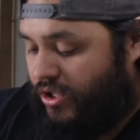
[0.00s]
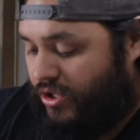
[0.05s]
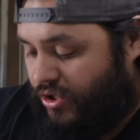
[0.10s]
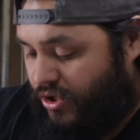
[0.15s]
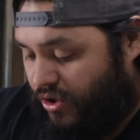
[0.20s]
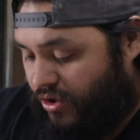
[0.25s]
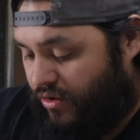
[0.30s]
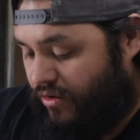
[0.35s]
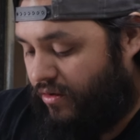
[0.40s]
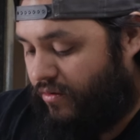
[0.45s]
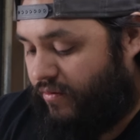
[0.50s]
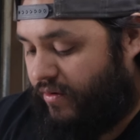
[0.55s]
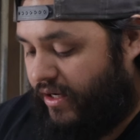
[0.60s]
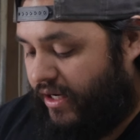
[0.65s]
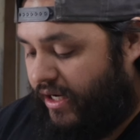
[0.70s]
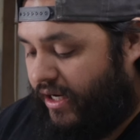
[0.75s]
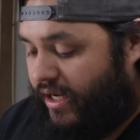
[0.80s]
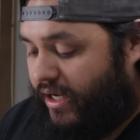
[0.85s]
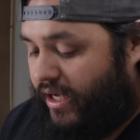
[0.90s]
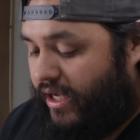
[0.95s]
turn the
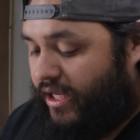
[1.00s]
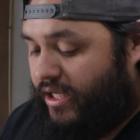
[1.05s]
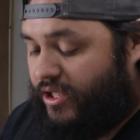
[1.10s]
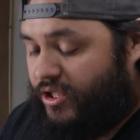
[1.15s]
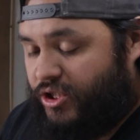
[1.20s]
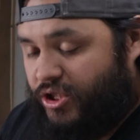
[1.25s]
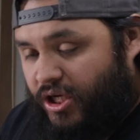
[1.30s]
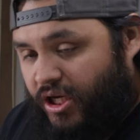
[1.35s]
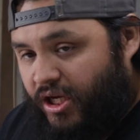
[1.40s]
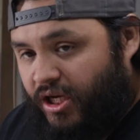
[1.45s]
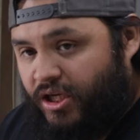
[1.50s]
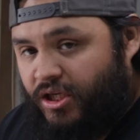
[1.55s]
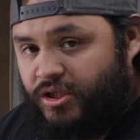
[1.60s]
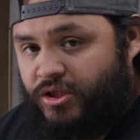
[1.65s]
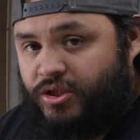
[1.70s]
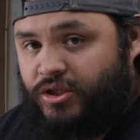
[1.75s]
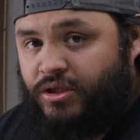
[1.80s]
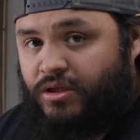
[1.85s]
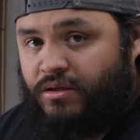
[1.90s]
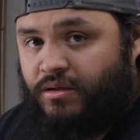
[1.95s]
ring and
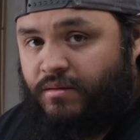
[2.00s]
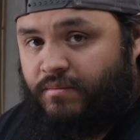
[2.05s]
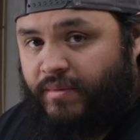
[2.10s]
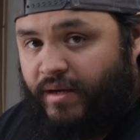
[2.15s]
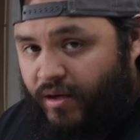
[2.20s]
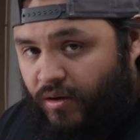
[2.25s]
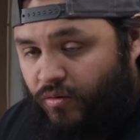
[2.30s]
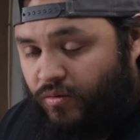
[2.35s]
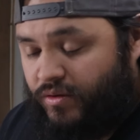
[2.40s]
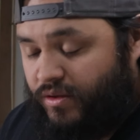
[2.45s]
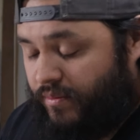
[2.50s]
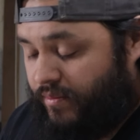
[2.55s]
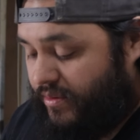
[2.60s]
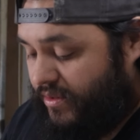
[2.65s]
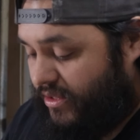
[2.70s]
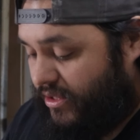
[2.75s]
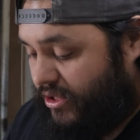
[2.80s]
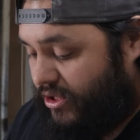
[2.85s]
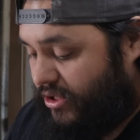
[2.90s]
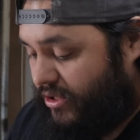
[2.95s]
change my holding
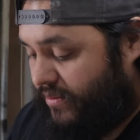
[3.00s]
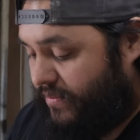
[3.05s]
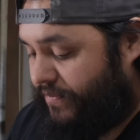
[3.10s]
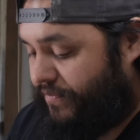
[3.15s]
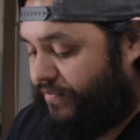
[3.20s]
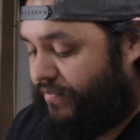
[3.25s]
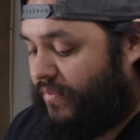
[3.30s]
position